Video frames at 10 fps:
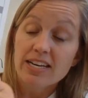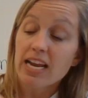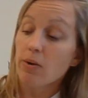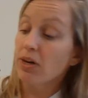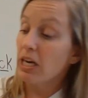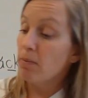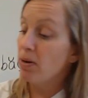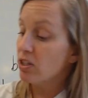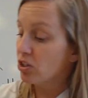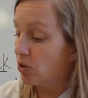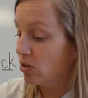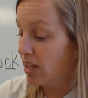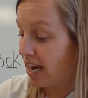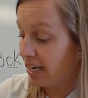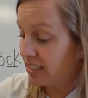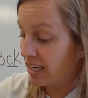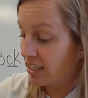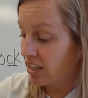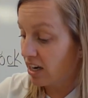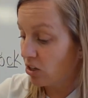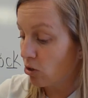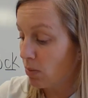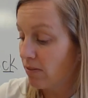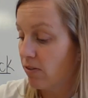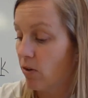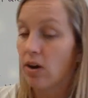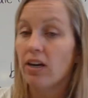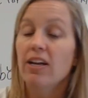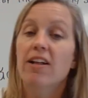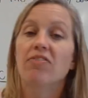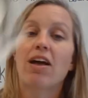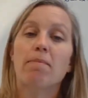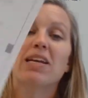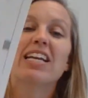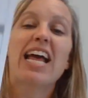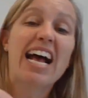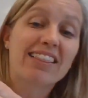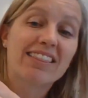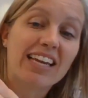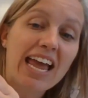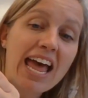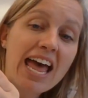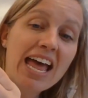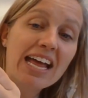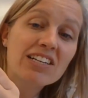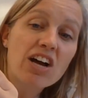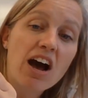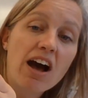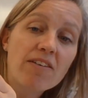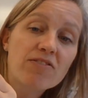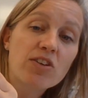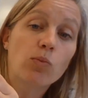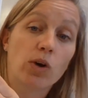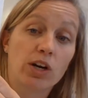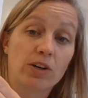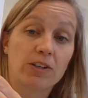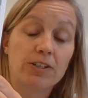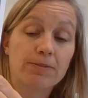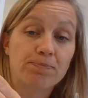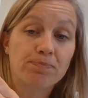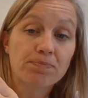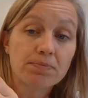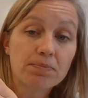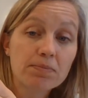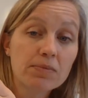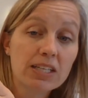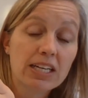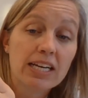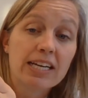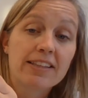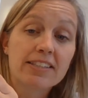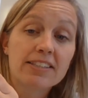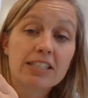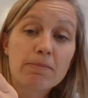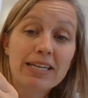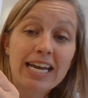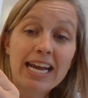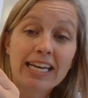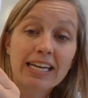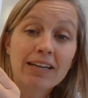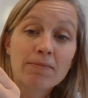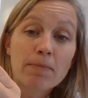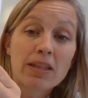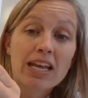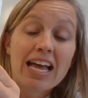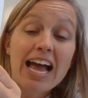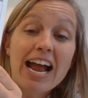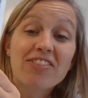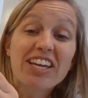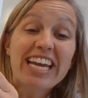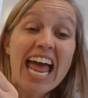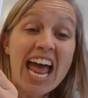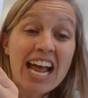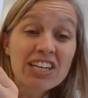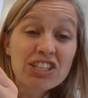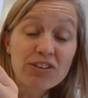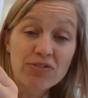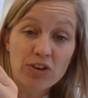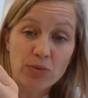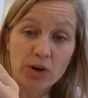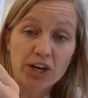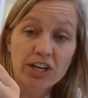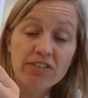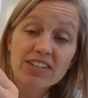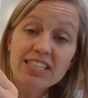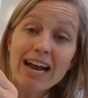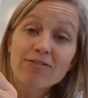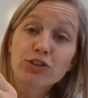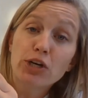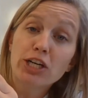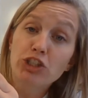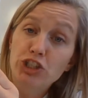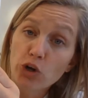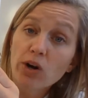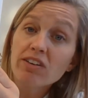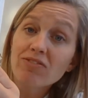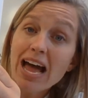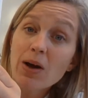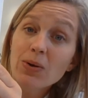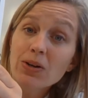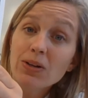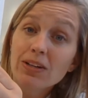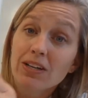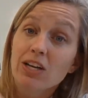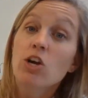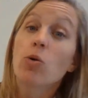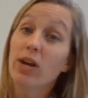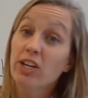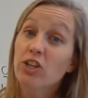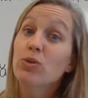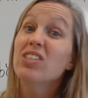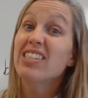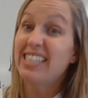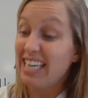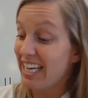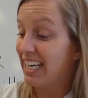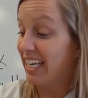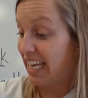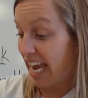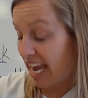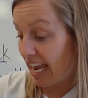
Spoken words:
Now we're going to put two lines that I taught you before that mean at the end of the word. This is the beginning. At the end of the word, if it's after a short vowel, we use CK,